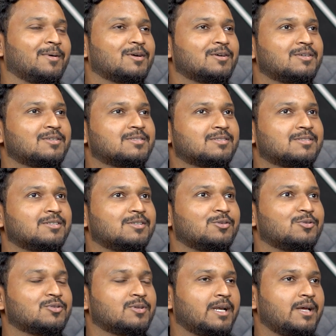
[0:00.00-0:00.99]
Because
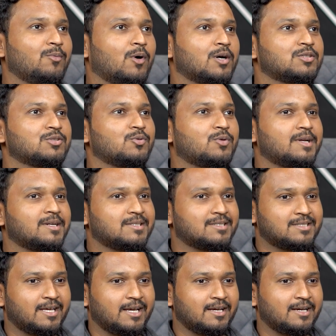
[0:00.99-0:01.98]
usually what
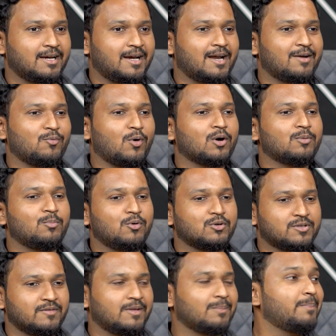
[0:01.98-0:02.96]
students think and what
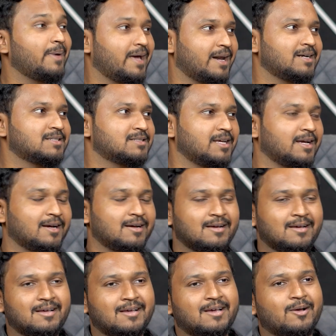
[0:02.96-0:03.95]
most of the parents think
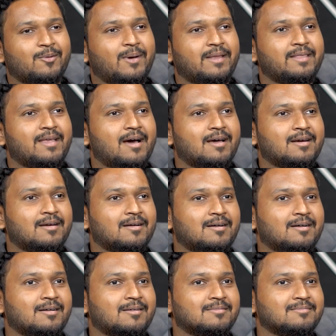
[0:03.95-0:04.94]
when they
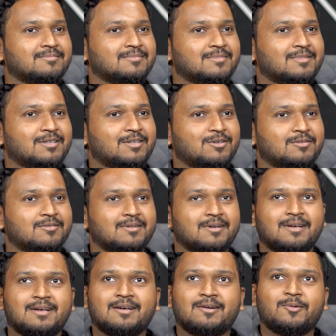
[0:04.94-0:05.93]
are,
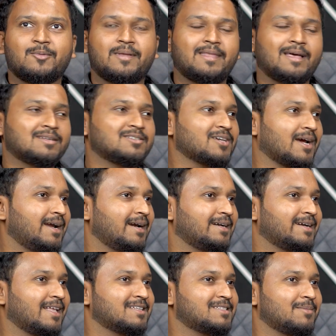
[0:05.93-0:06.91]
when their
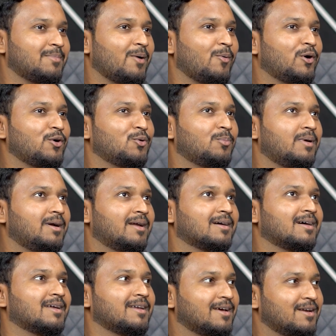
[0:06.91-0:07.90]
child tells them, I want to build a
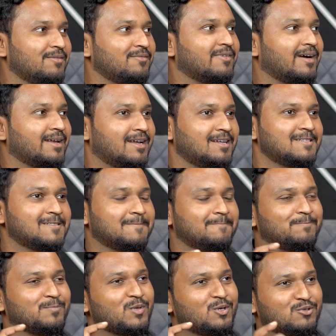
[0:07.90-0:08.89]
career in finance,
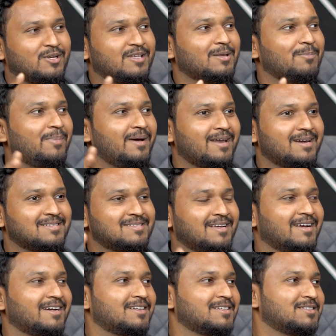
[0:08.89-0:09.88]
usually the parents
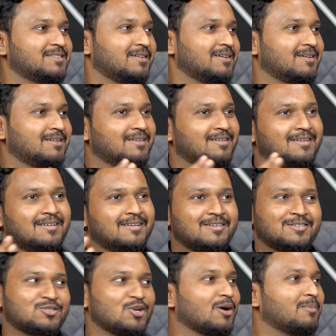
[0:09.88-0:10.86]
think it is
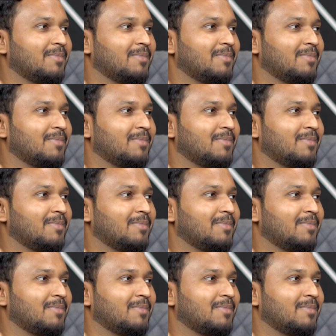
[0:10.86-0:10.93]
stock